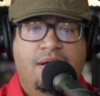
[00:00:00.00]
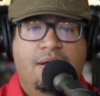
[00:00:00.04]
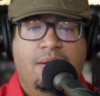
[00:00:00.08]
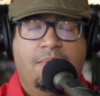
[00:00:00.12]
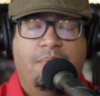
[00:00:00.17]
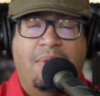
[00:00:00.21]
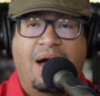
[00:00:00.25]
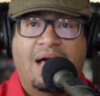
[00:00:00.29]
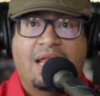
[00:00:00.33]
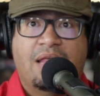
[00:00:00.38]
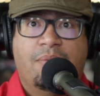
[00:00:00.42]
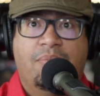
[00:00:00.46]

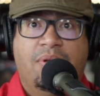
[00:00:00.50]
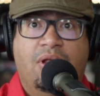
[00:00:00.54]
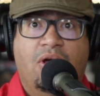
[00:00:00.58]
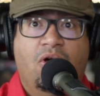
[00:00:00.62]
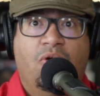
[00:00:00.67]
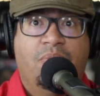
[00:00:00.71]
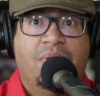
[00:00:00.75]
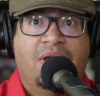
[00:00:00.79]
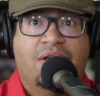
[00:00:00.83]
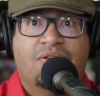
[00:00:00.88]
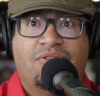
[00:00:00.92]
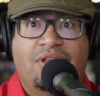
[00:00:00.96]
Mighty Blow
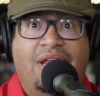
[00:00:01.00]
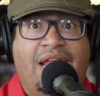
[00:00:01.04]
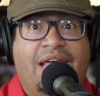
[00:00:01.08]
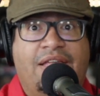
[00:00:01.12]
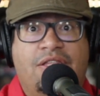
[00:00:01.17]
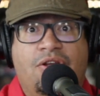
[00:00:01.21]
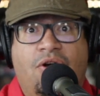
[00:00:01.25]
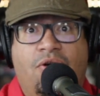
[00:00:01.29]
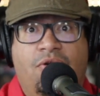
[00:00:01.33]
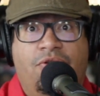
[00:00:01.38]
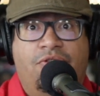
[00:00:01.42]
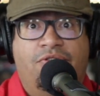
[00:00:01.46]
because I like
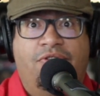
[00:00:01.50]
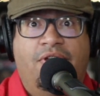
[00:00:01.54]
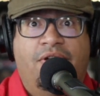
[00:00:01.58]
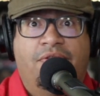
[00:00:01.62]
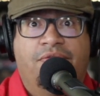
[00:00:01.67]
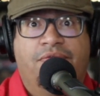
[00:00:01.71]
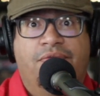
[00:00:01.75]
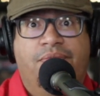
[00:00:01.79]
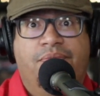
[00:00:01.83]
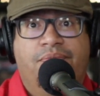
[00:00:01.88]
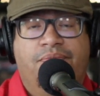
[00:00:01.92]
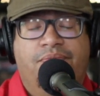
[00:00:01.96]
to hurt
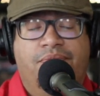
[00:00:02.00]
stuff.